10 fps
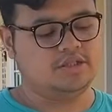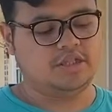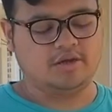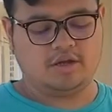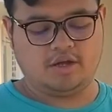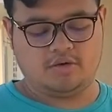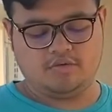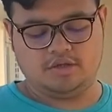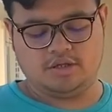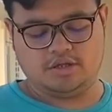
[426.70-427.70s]
tape,
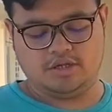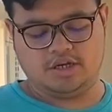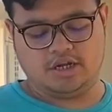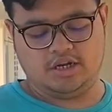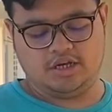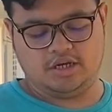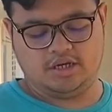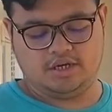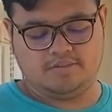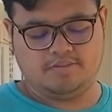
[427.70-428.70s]
which is the
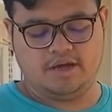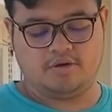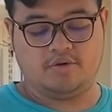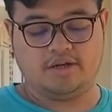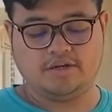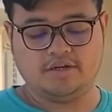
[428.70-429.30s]
color black one,